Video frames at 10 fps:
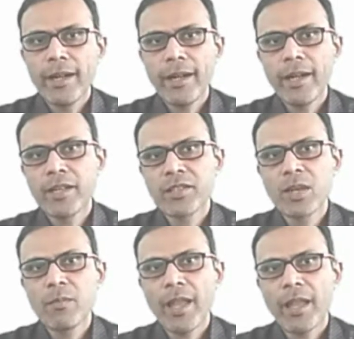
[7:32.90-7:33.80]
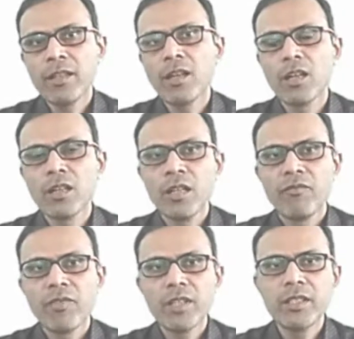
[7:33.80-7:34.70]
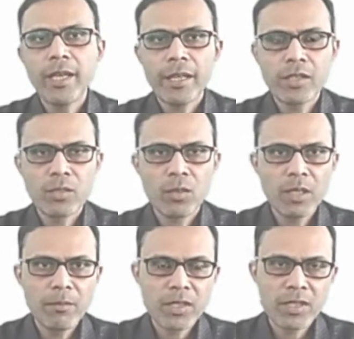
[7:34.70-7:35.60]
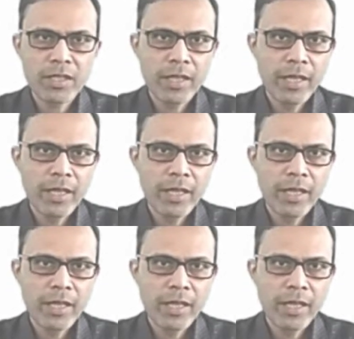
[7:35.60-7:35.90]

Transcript: at some angle with the axis of the machine,